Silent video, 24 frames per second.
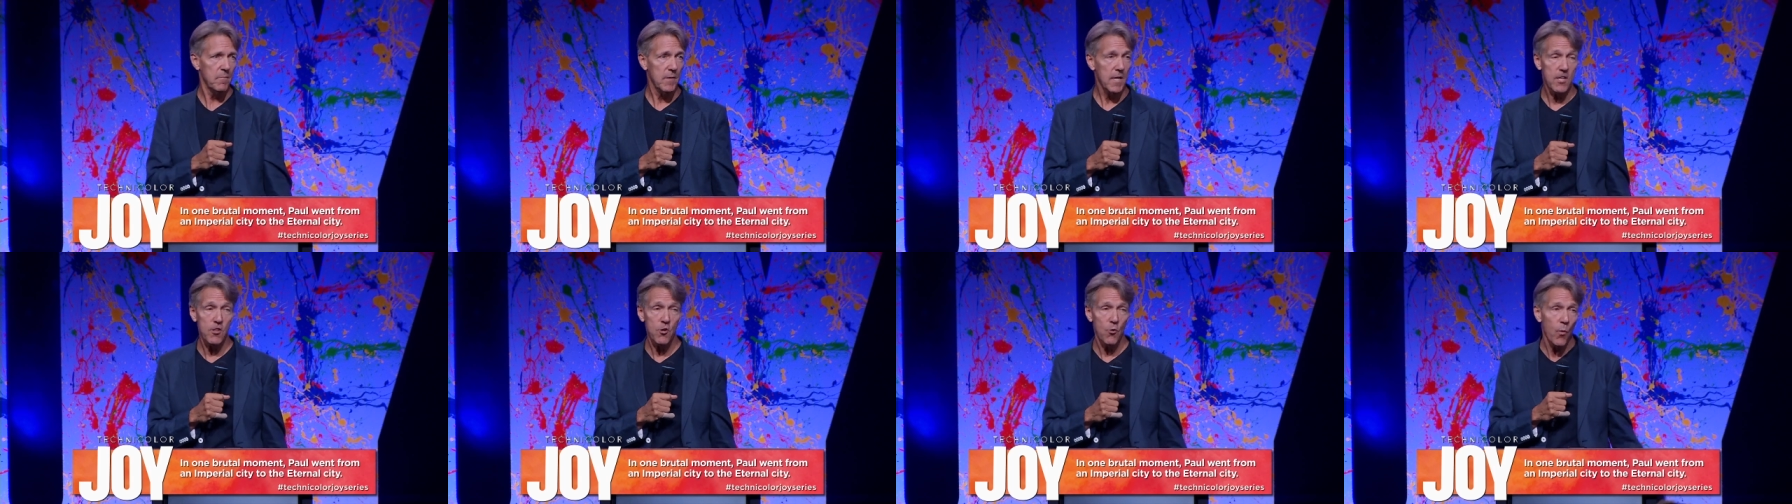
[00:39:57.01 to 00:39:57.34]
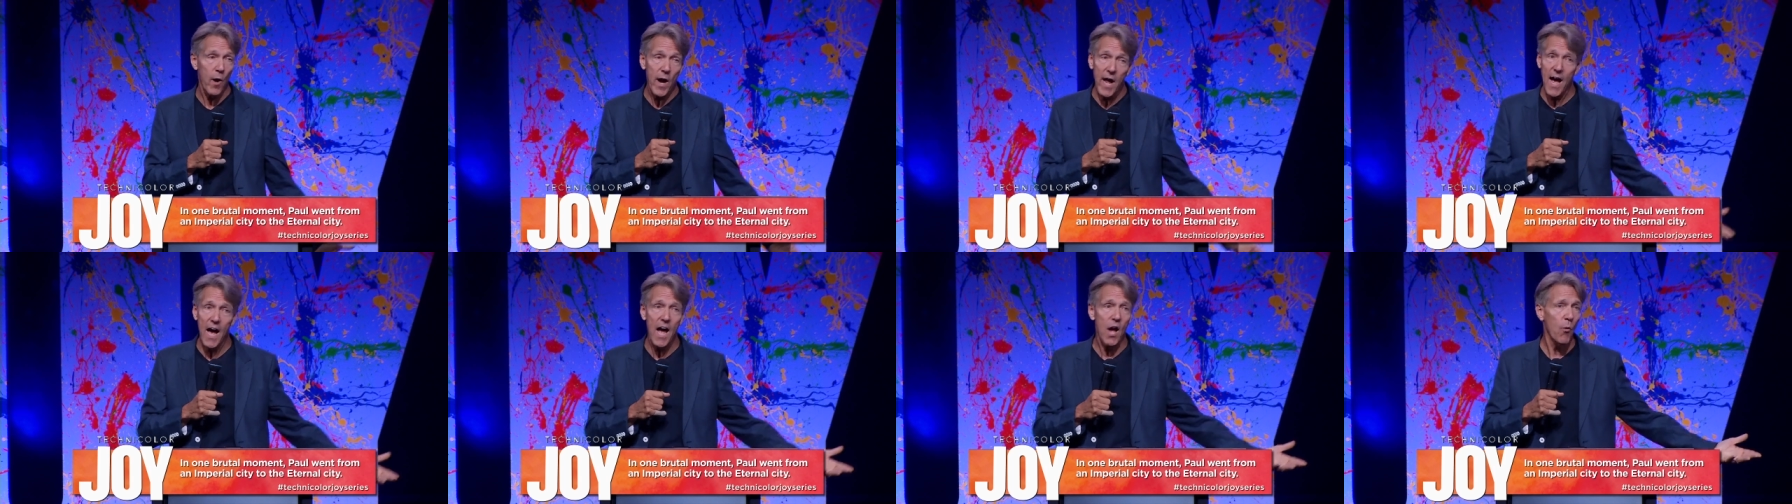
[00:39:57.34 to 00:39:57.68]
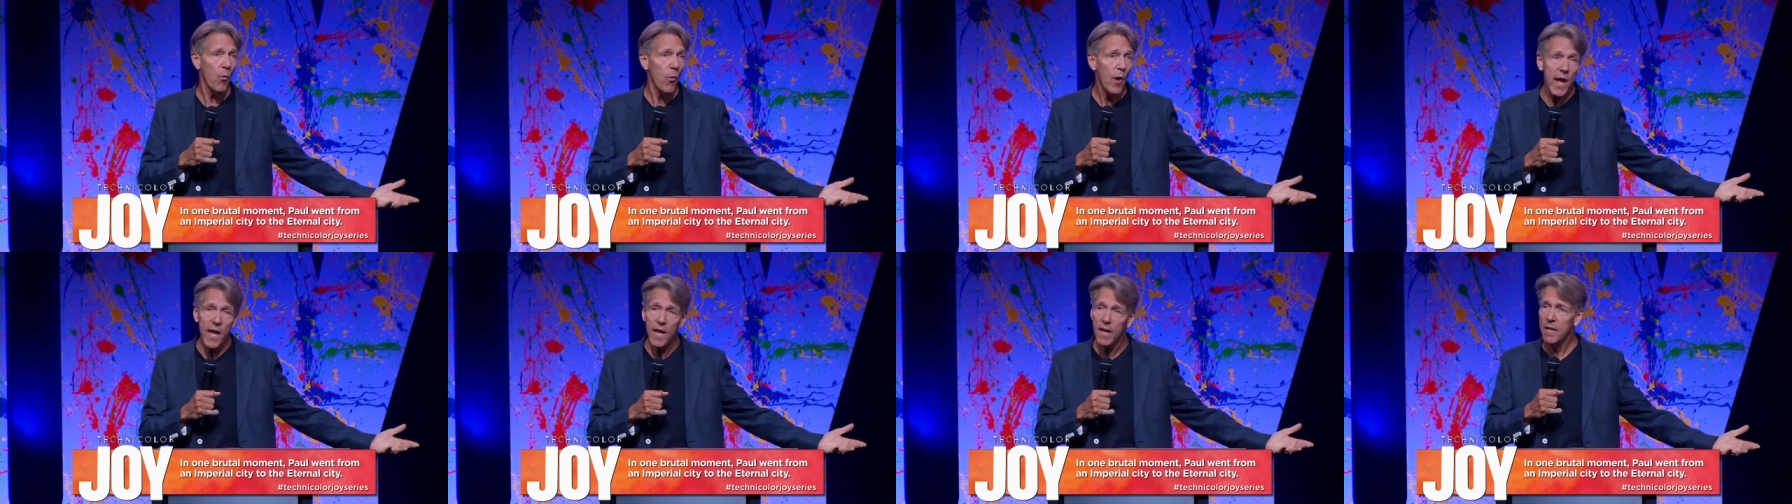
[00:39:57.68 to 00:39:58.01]
Either way, I
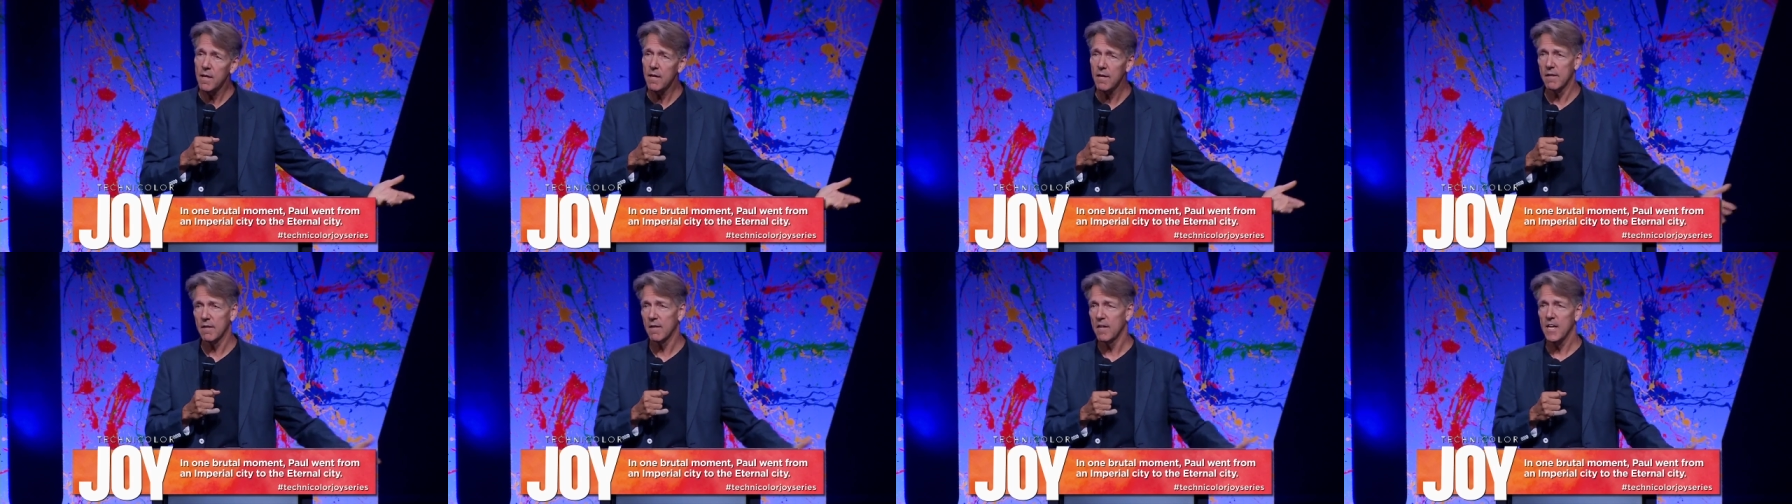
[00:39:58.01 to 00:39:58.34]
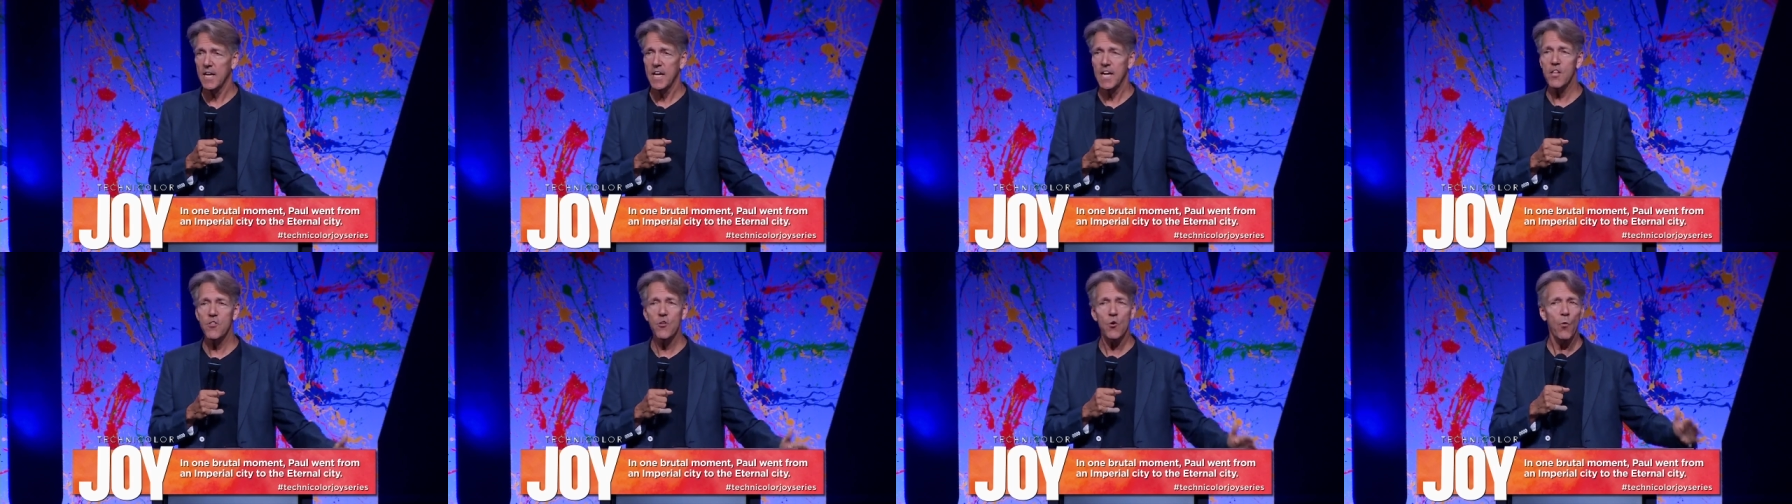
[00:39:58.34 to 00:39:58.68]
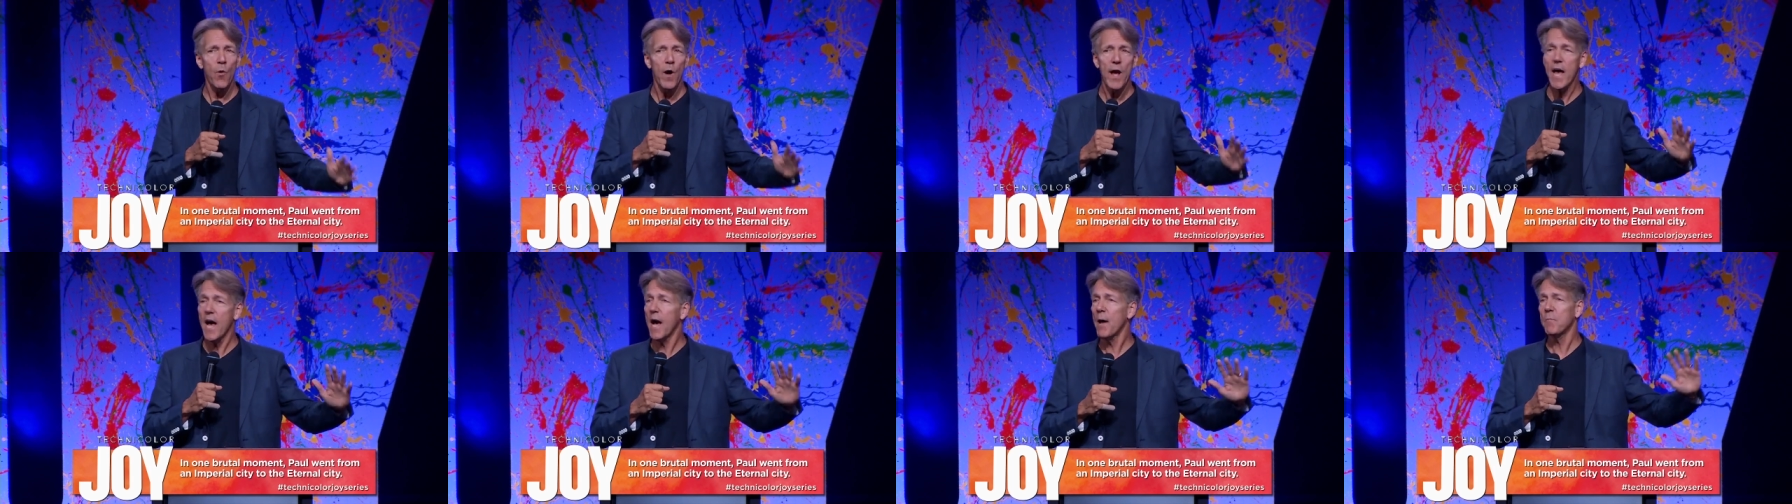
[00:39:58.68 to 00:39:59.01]
win. Either
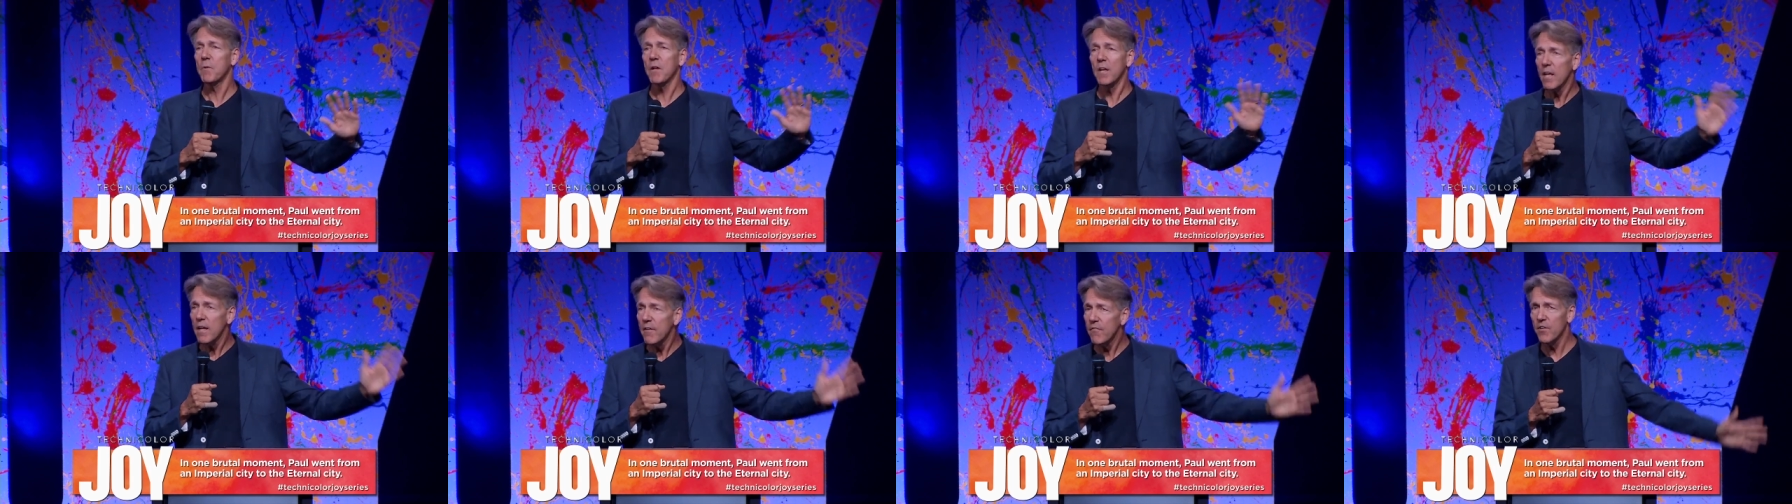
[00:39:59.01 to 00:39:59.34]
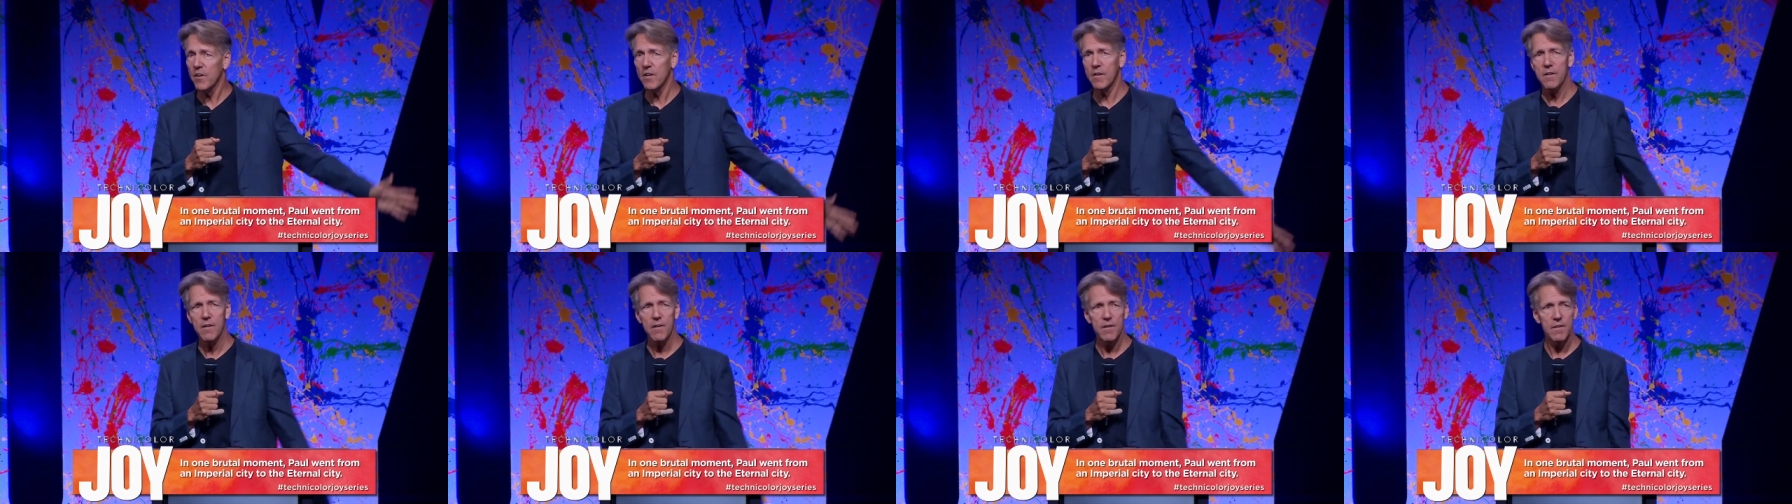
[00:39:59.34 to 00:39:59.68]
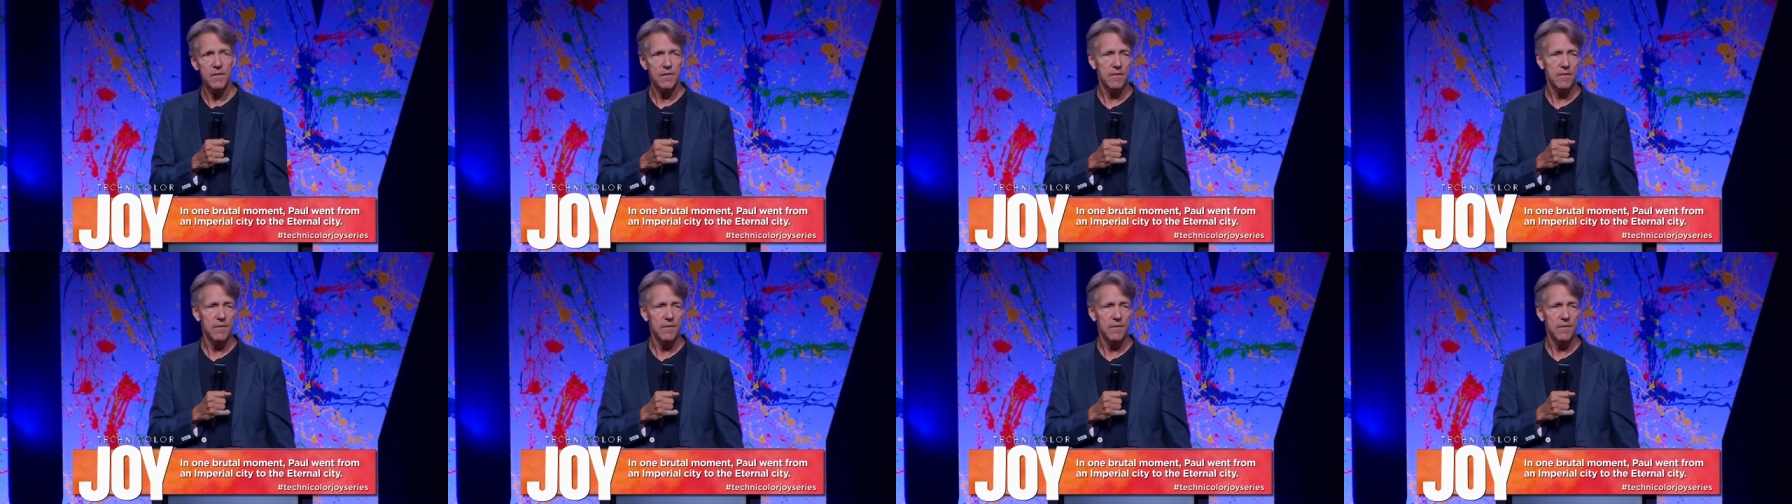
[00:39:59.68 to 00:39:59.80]
way, I'm delivered.